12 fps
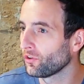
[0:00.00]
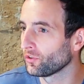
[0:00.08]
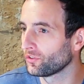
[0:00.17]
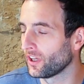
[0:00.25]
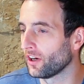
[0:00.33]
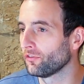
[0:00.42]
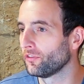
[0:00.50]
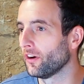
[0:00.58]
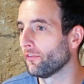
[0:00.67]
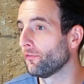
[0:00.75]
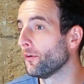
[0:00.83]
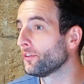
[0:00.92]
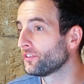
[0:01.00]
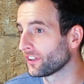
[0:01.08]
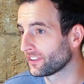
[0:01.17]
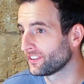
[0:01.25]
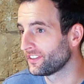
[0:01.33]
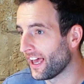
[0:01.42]
yourself up for
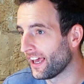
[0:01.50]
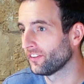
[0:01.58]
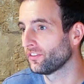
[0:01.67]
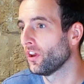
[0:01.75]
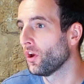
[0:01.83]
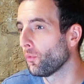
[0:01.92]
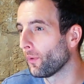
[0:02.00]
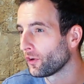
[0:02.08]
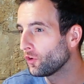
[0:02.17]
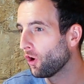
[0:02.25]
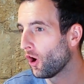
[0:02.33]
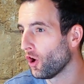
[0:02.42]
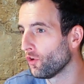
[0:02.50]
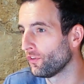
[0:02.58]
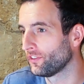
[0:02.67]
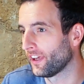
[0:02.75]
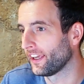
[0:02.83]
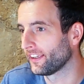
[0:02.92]
success when you're
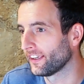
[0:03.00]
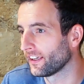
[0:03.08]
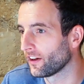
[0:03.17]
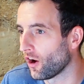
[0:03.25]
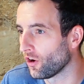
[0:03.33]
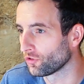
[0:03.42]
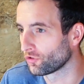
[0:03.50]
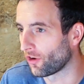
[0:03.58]
overtaking on